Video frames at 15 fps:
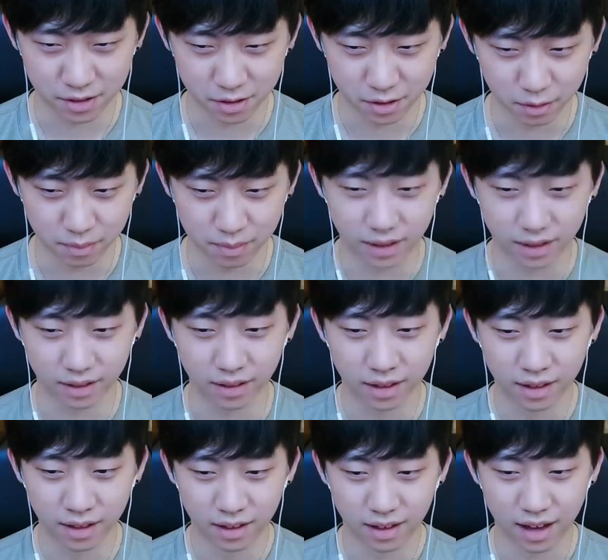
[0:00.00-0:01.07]
too, but
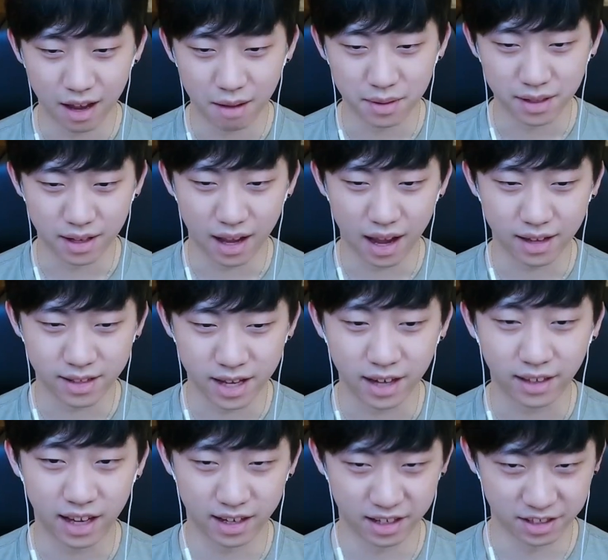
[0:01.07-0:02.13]
I mean, I
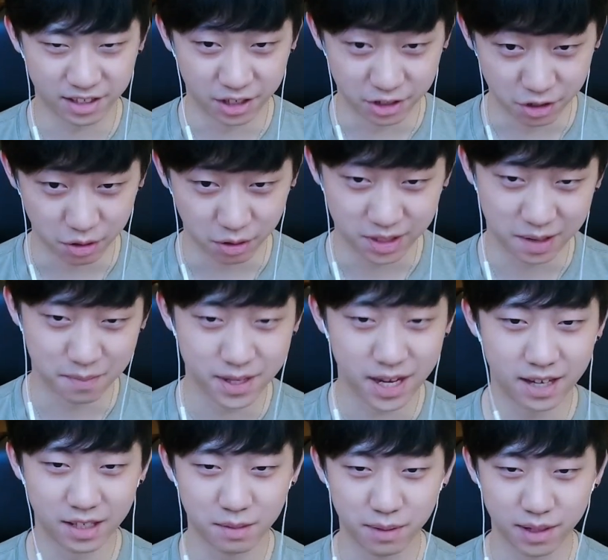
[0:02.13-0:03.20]
take that as a joke
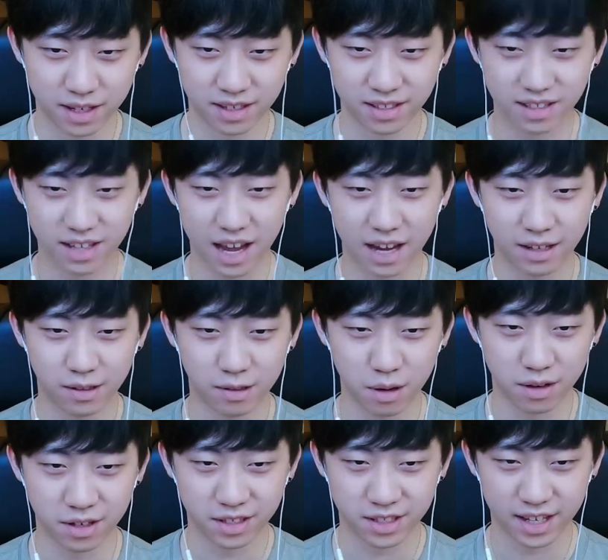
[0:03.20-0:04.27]
sometimes because I do
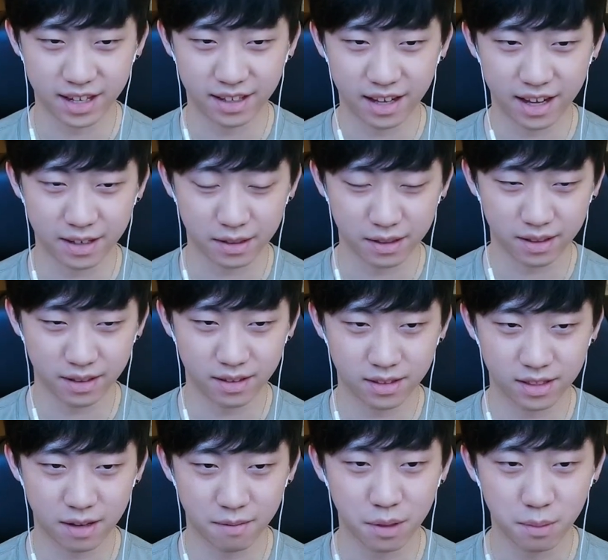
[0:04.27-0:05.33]
understand that
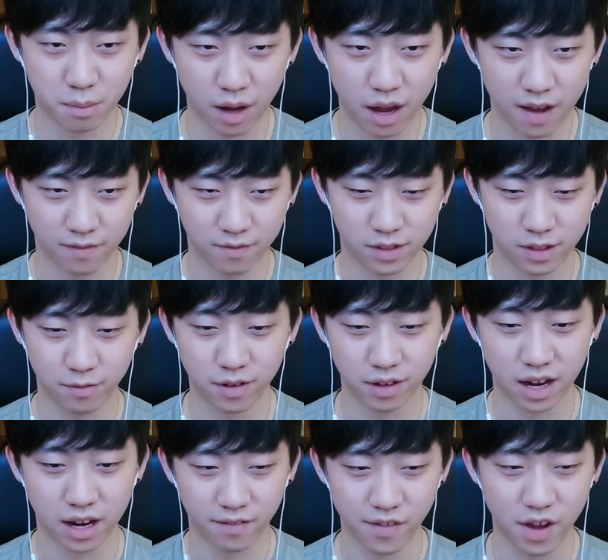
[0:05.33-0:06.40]
some people have different
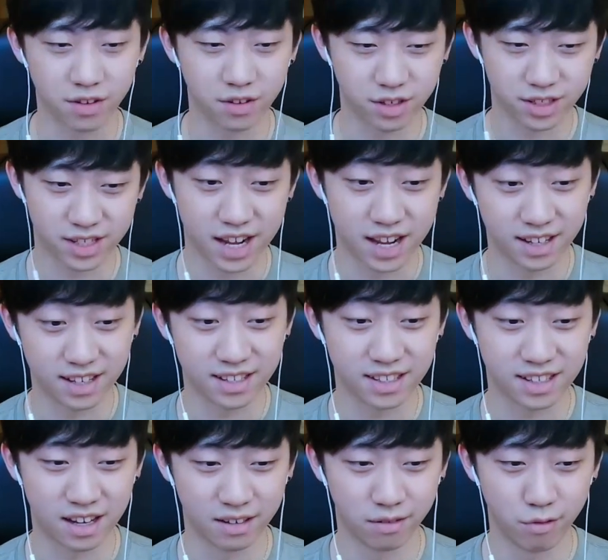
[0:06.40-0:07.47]
kind of understandings
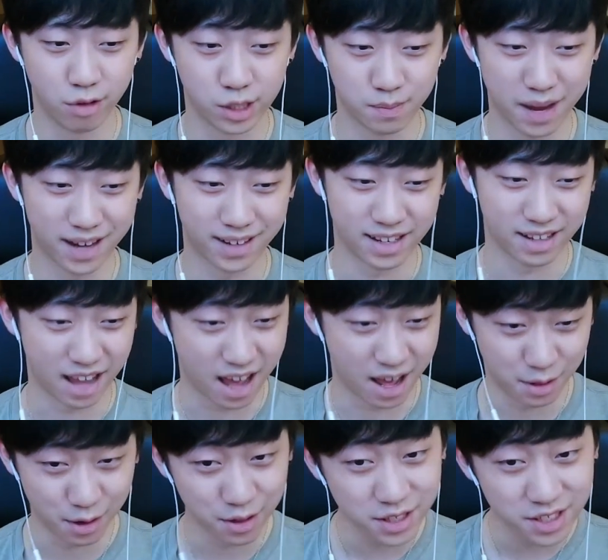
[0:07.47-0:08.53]
on respecting
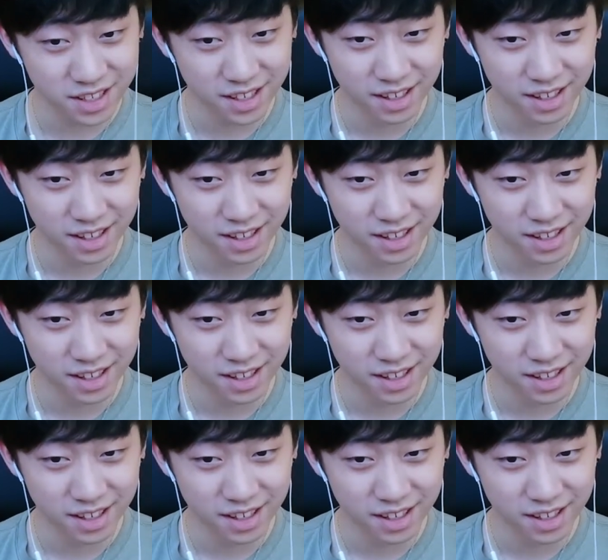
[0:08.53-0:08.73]
others.